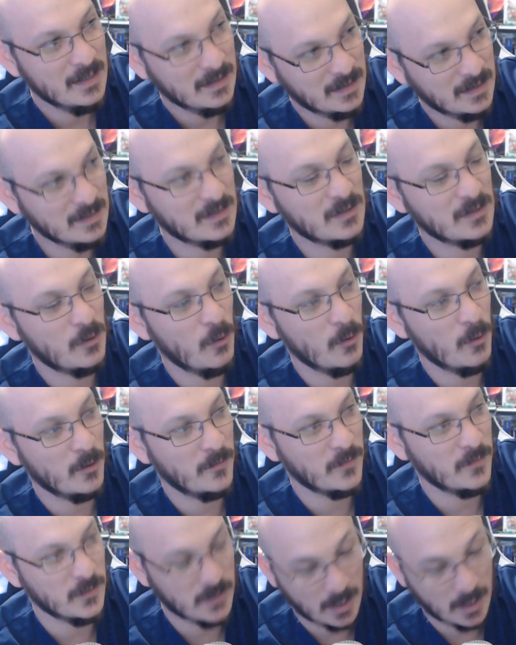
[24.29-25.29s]

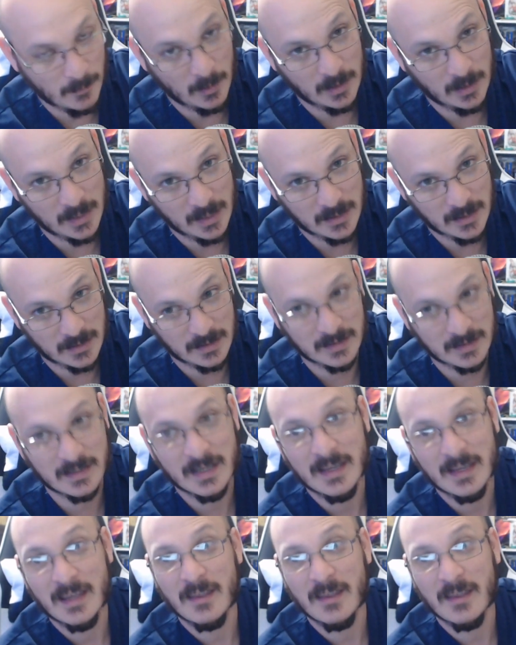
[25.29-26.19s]
Discord for Dragon Ball Legends